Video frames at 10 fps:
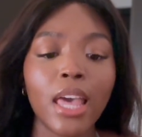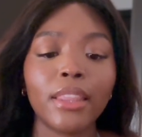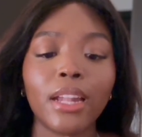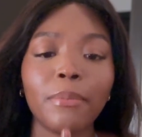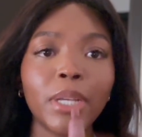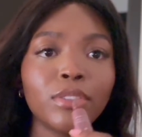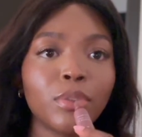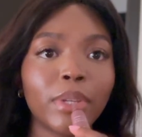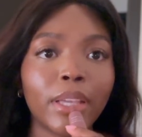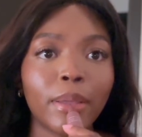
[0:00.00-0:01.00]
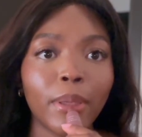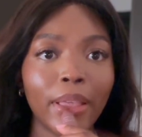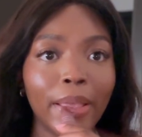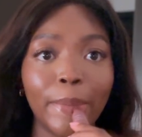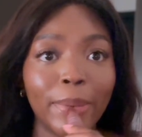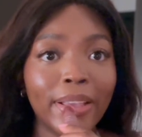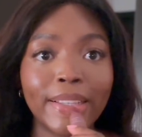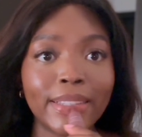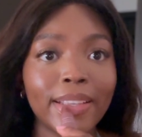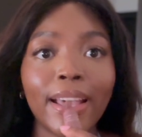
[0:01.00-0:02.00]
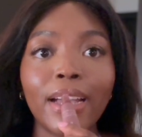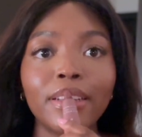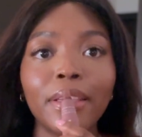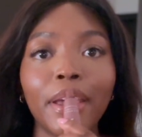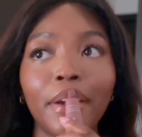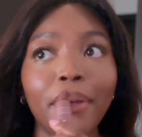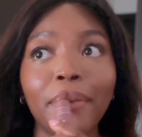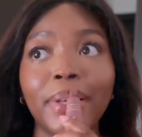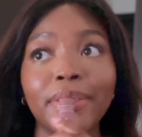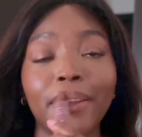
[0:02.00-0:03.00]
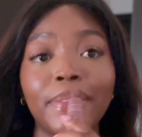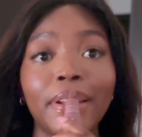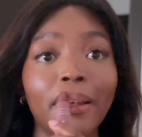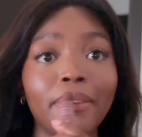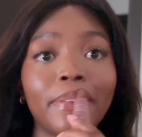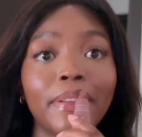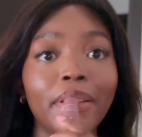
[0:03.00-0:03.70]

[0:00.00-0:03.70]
that I'm not doing it because I didn't care about myself enough.